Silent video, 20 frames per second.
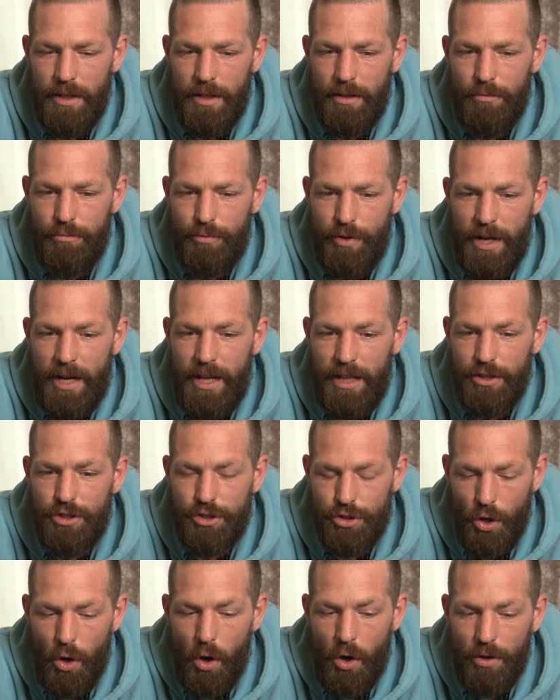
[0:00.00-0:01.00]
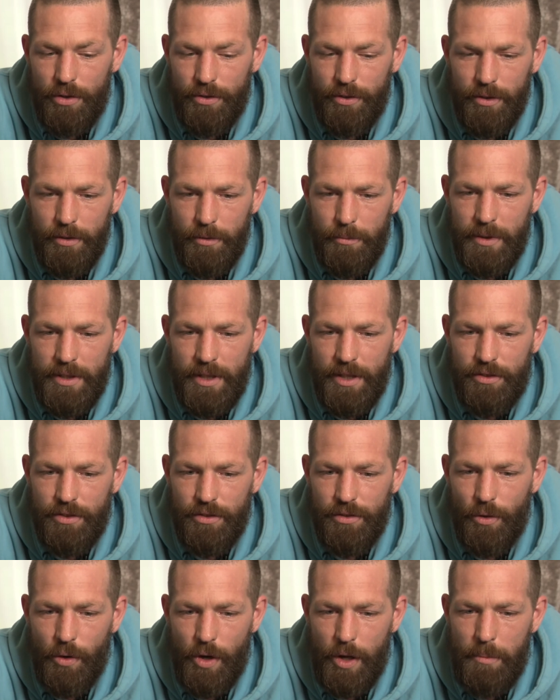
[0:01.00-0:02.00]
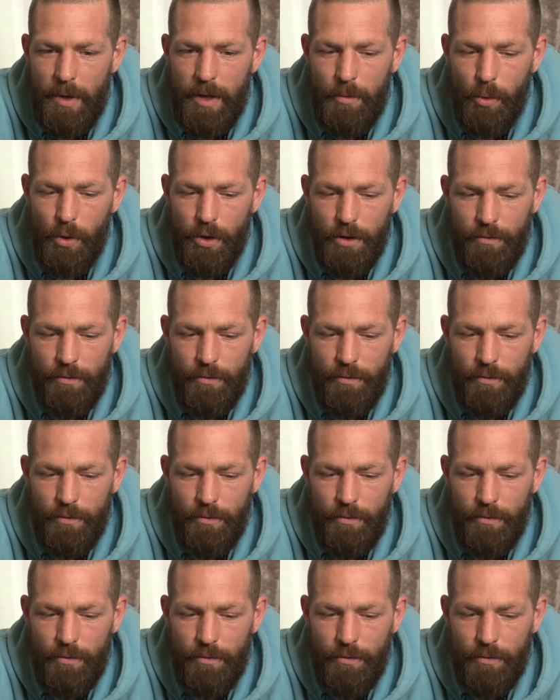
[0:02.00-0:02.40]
really shocked. I mean, this has got to be one